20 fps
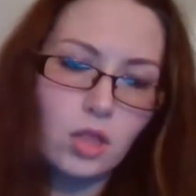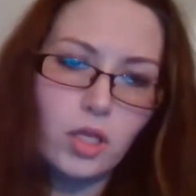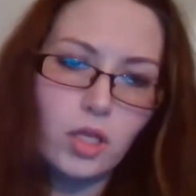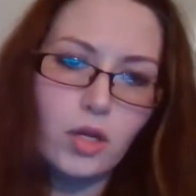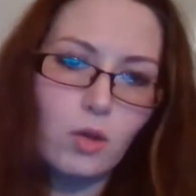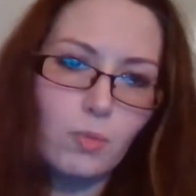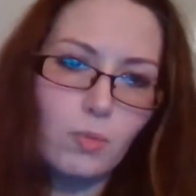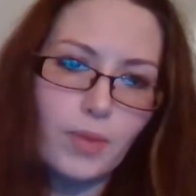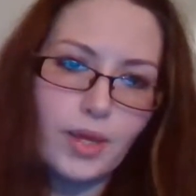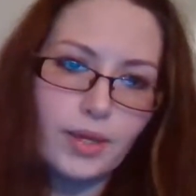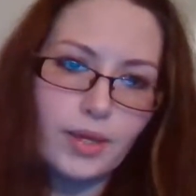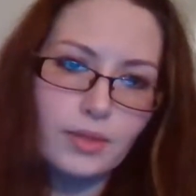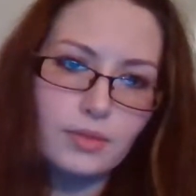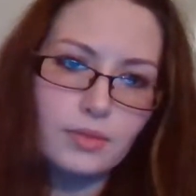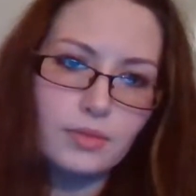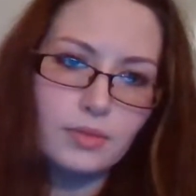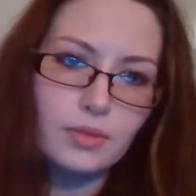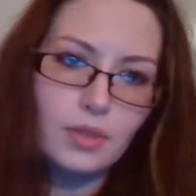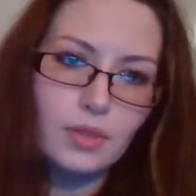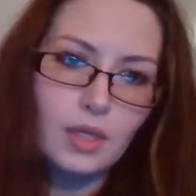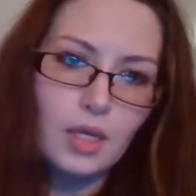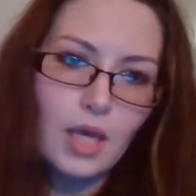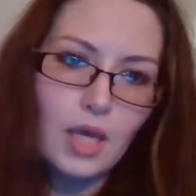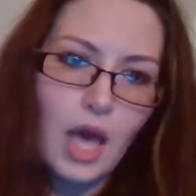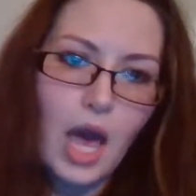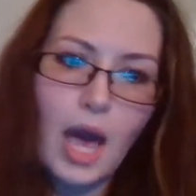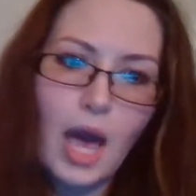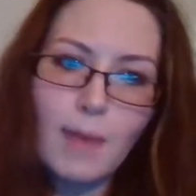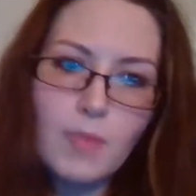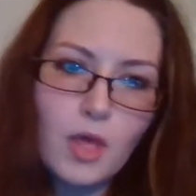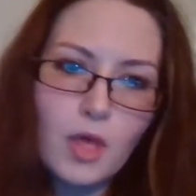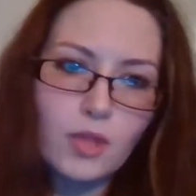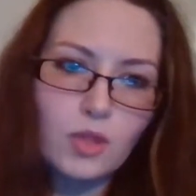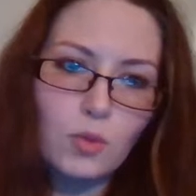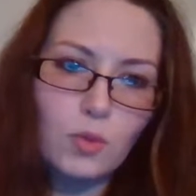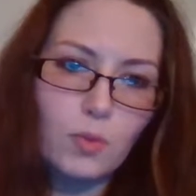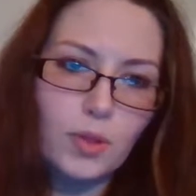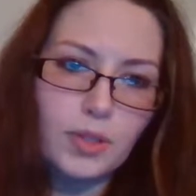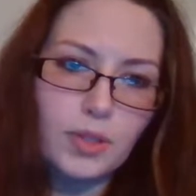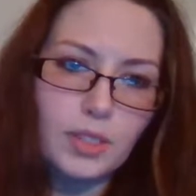a little bit. I'm
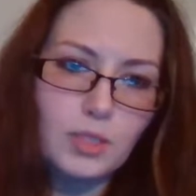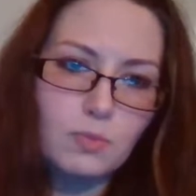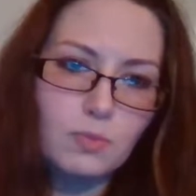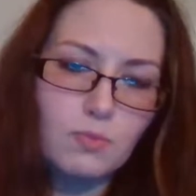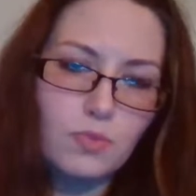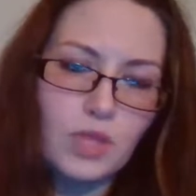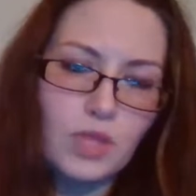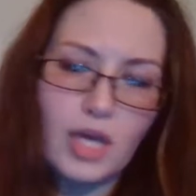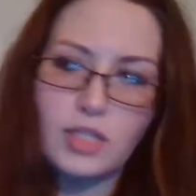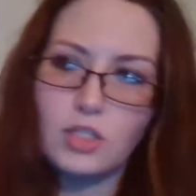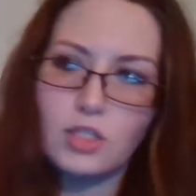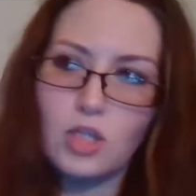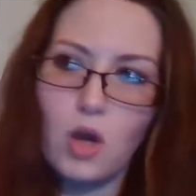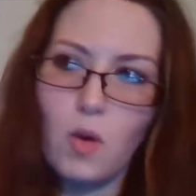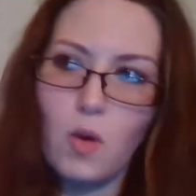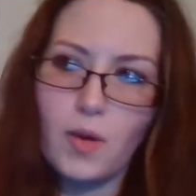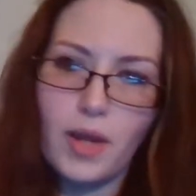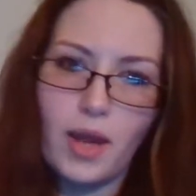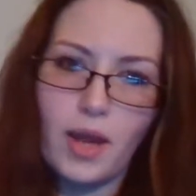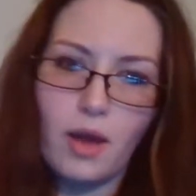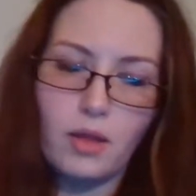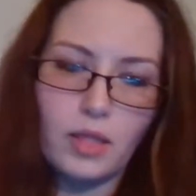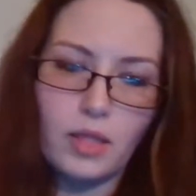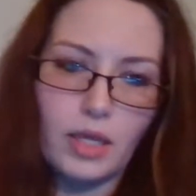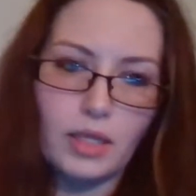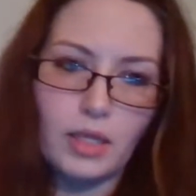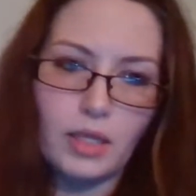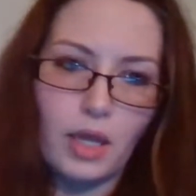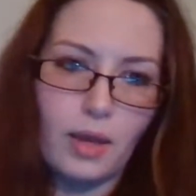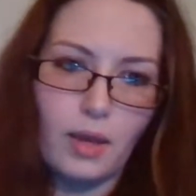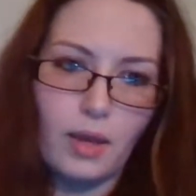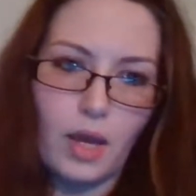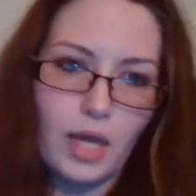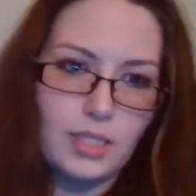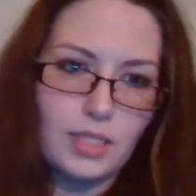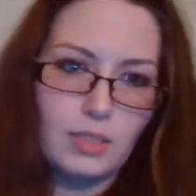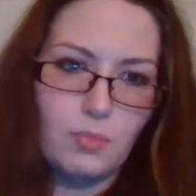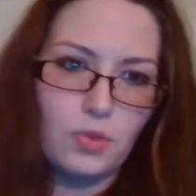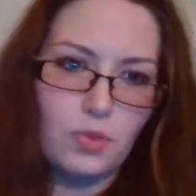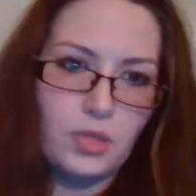not the one that's going out and
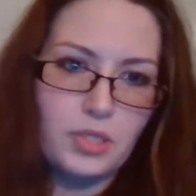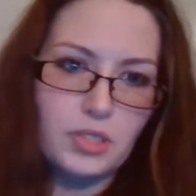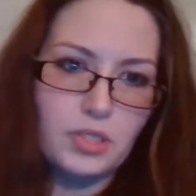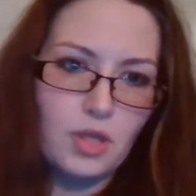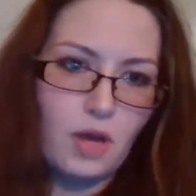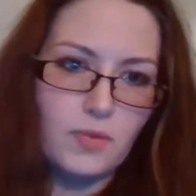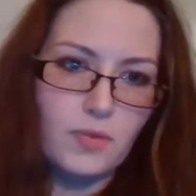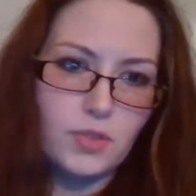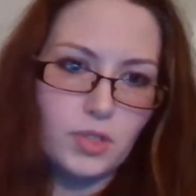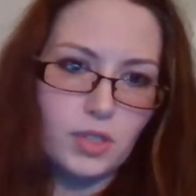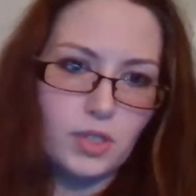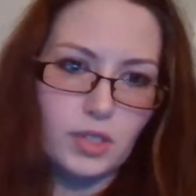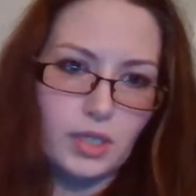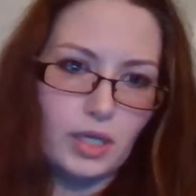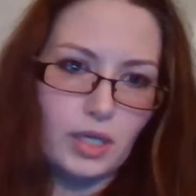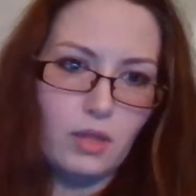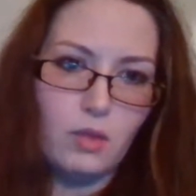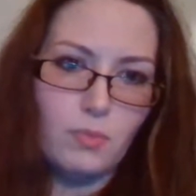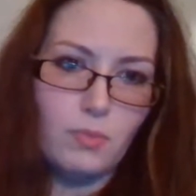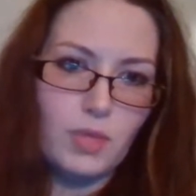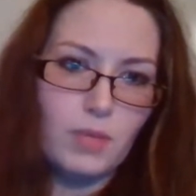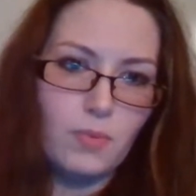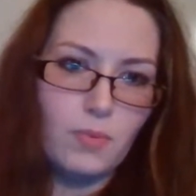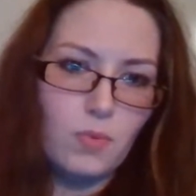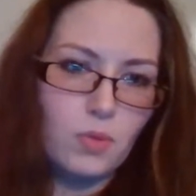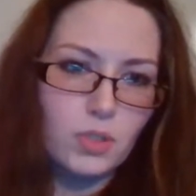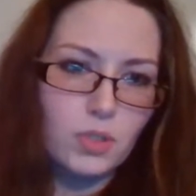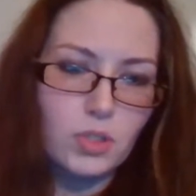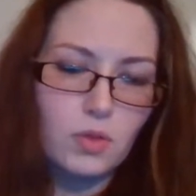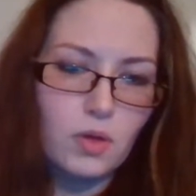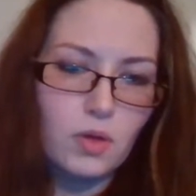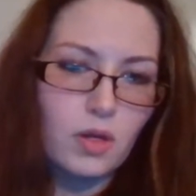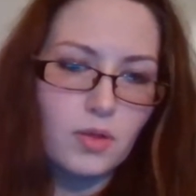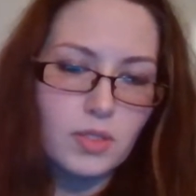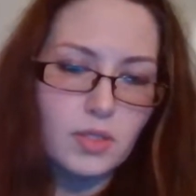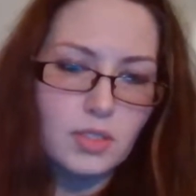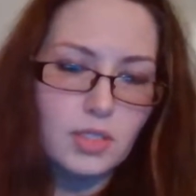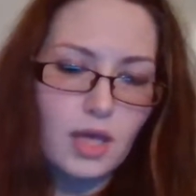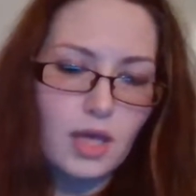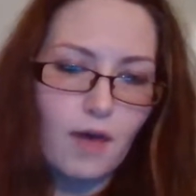as a police officer and killing people and doing
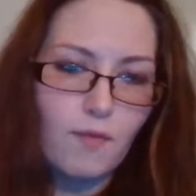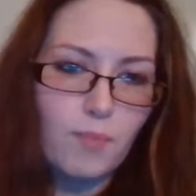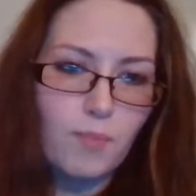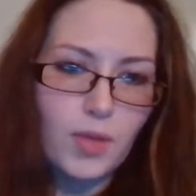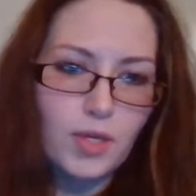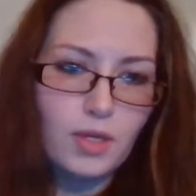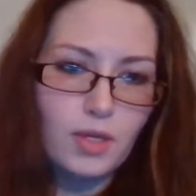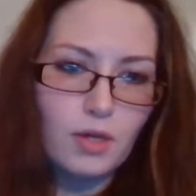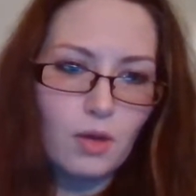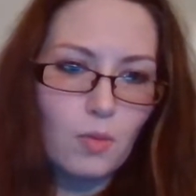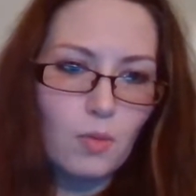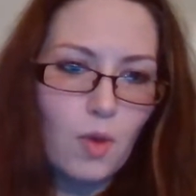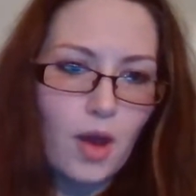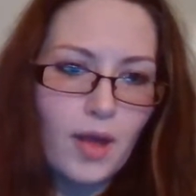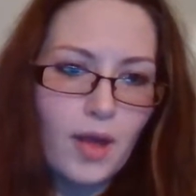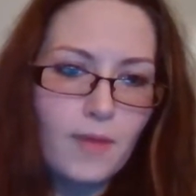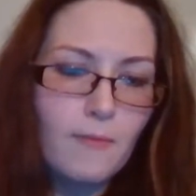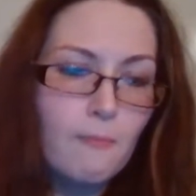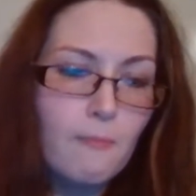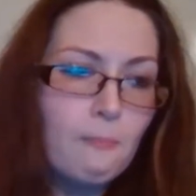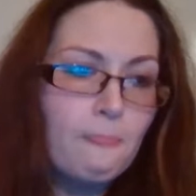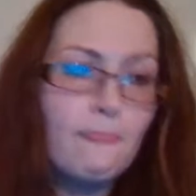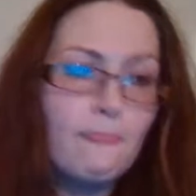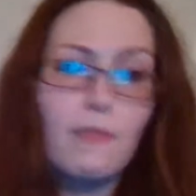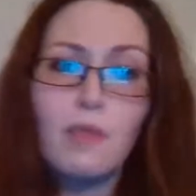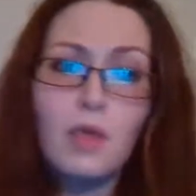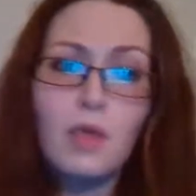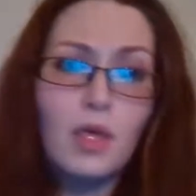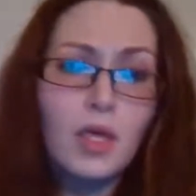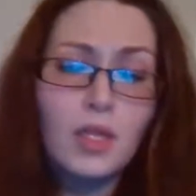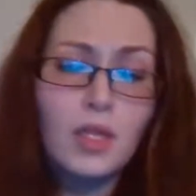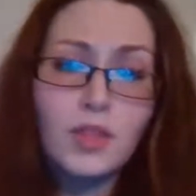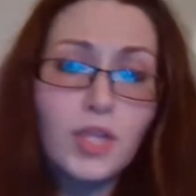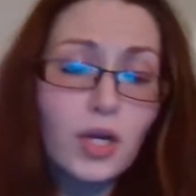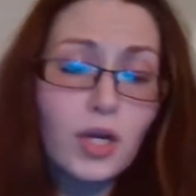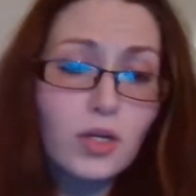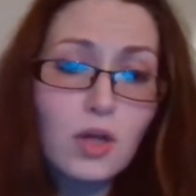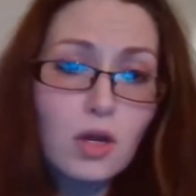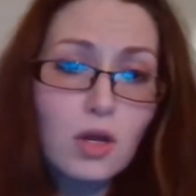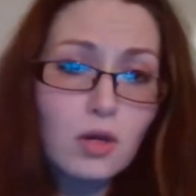all this stuff. But you know what?
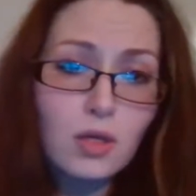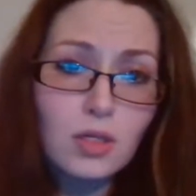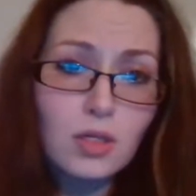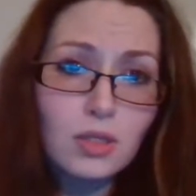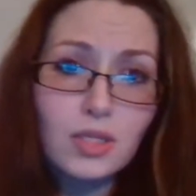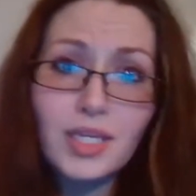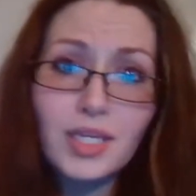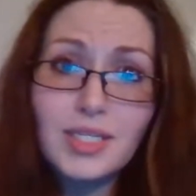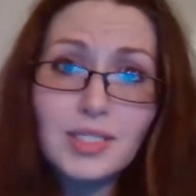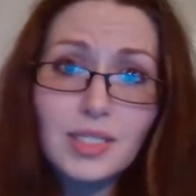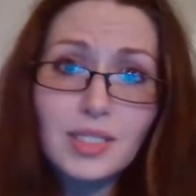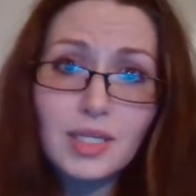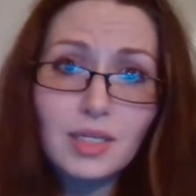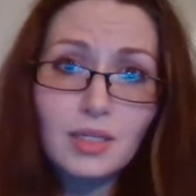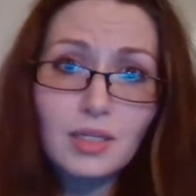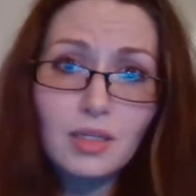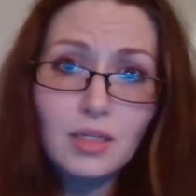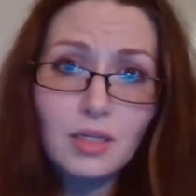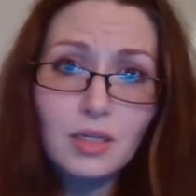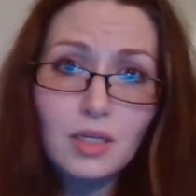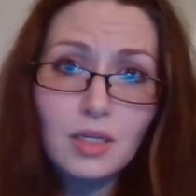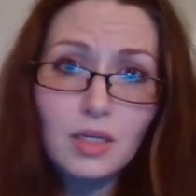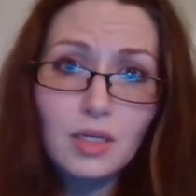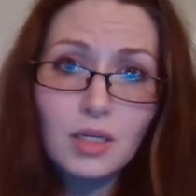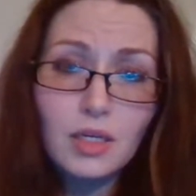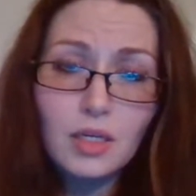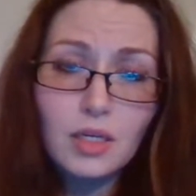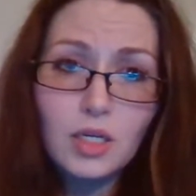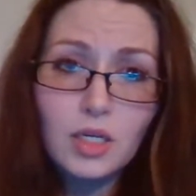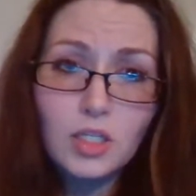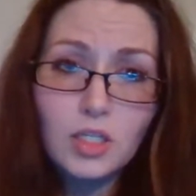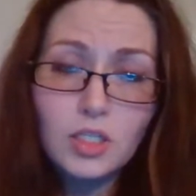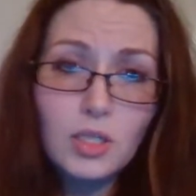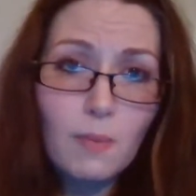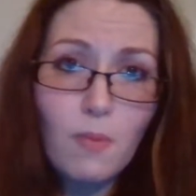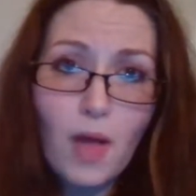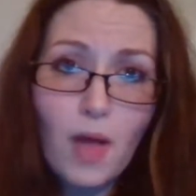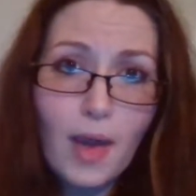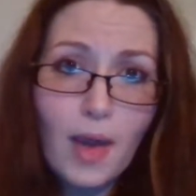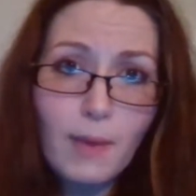They're not going to listen
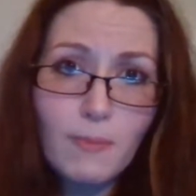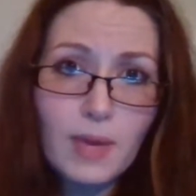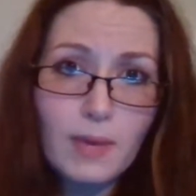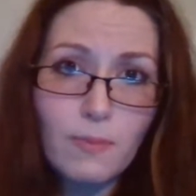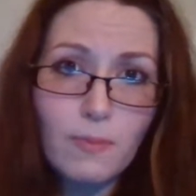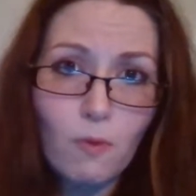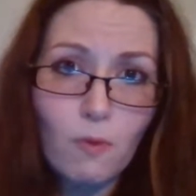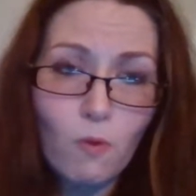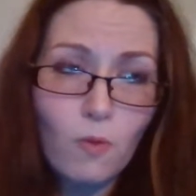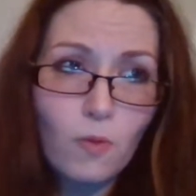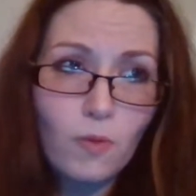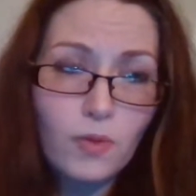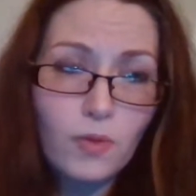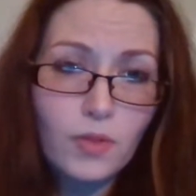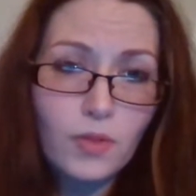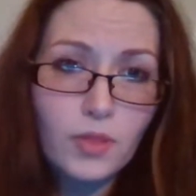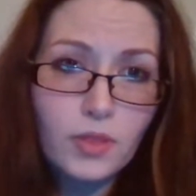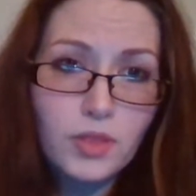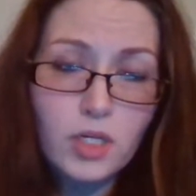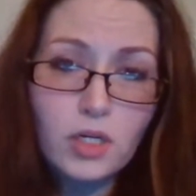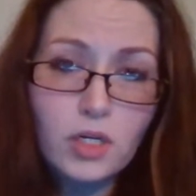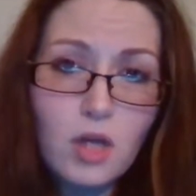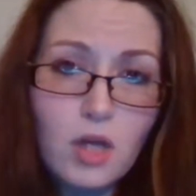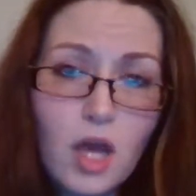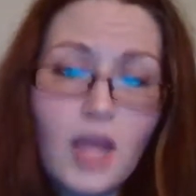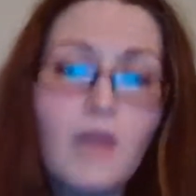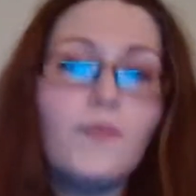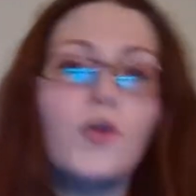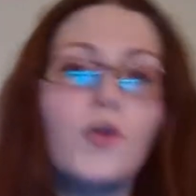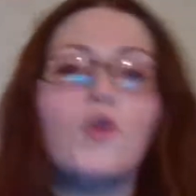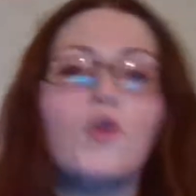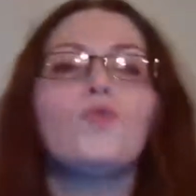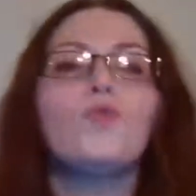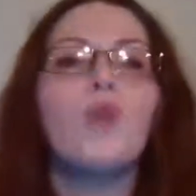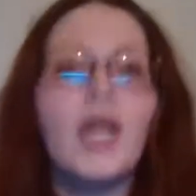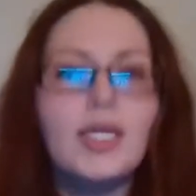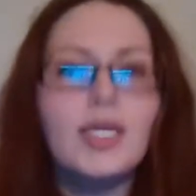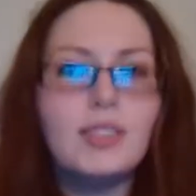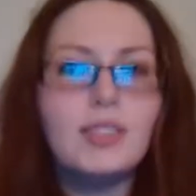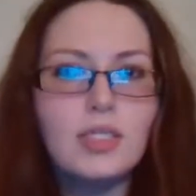to Black people. They're not. If
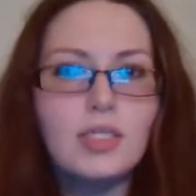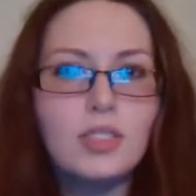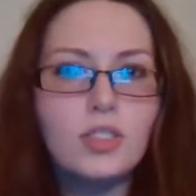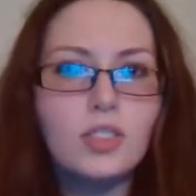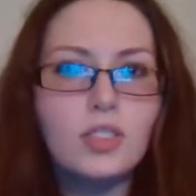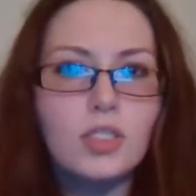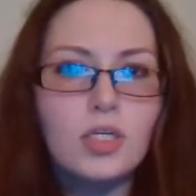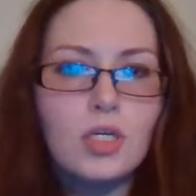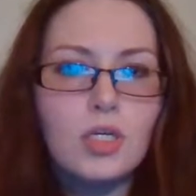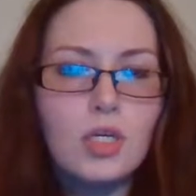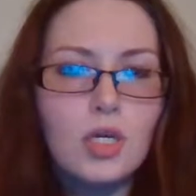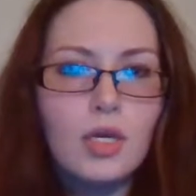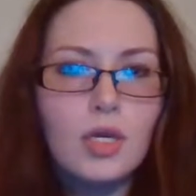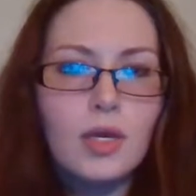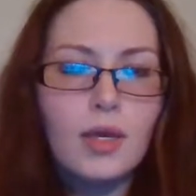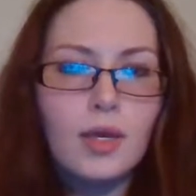you're racist,